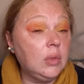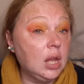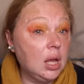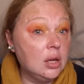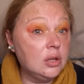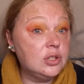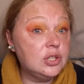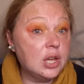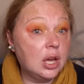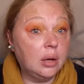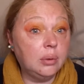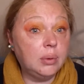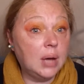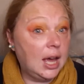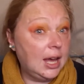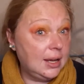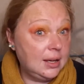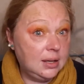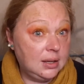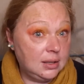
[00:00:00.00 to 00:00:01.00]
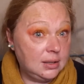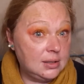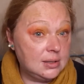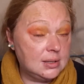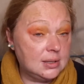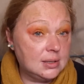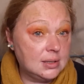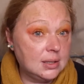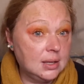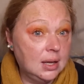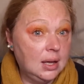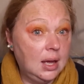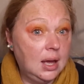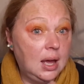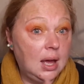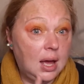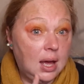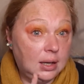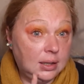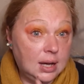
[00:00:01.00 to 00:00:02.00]
so AIDS
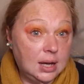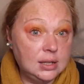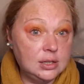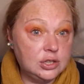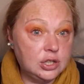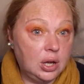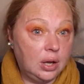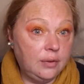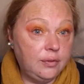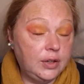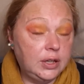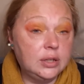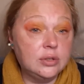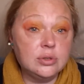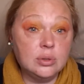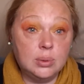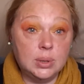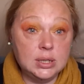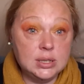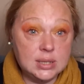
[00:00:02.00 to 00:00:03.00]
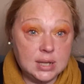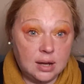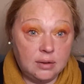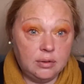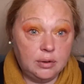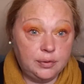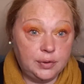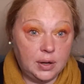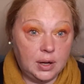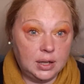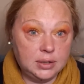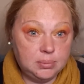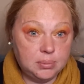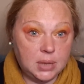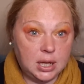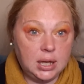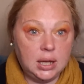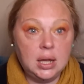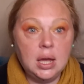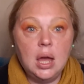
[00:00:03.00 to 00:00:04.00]
and HIV has always terrified
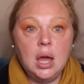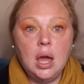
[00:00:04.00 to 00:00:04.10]
me.